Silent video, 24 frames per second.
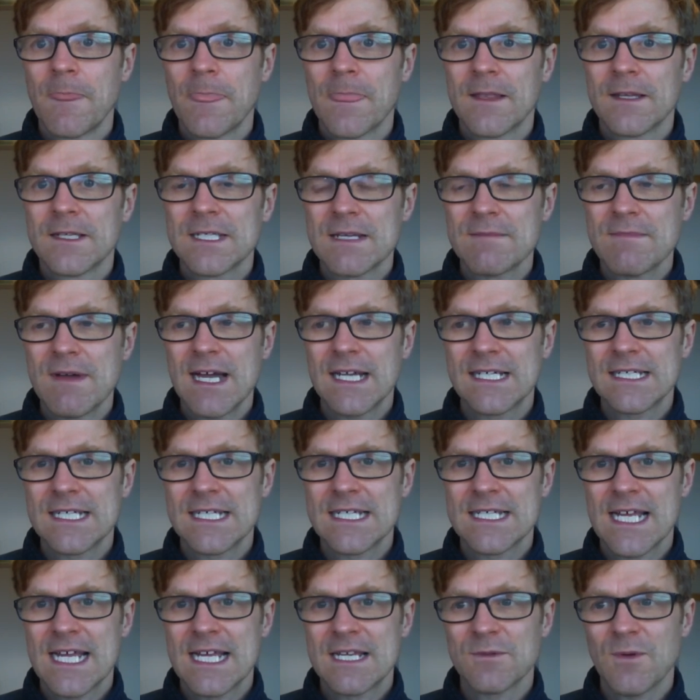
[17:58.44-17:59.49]
So Merton
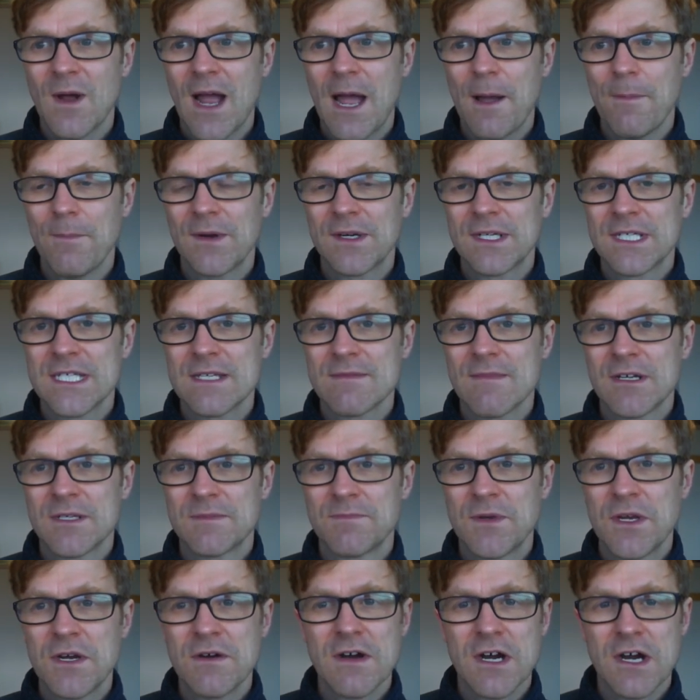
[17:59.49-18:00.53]
says what happens to most
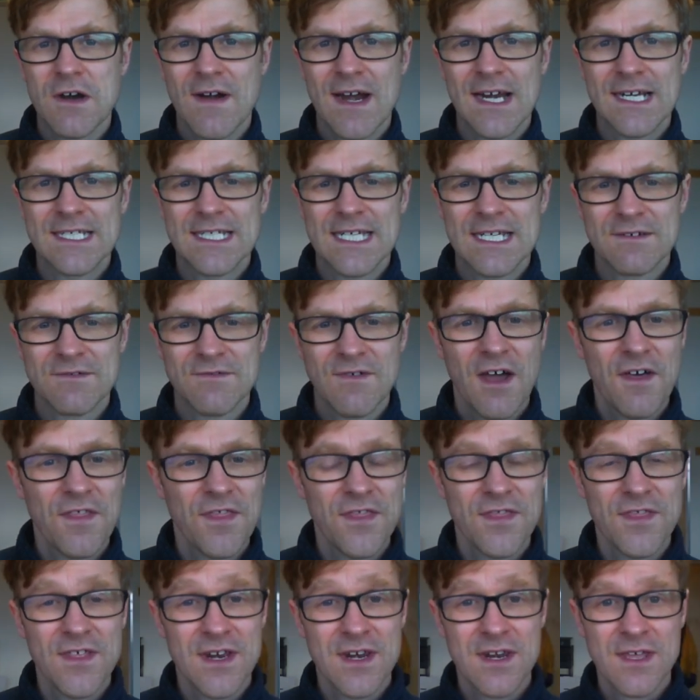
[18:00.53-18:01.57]
bureaucrats is, rather
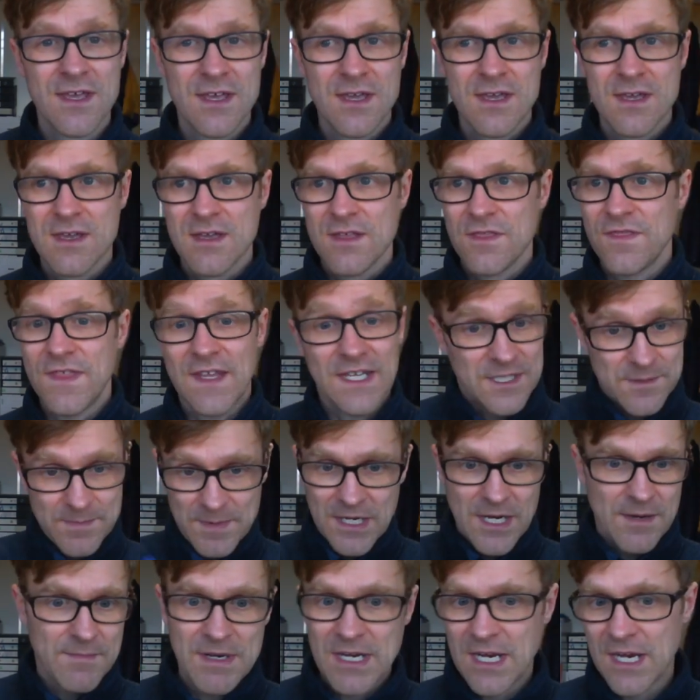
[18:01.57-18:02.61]
than things
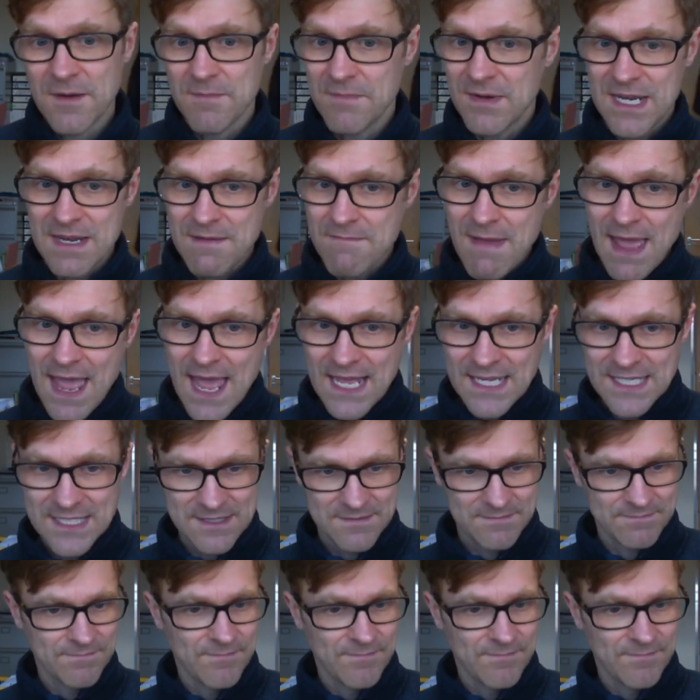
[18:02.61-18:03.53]
becoming a complete mess,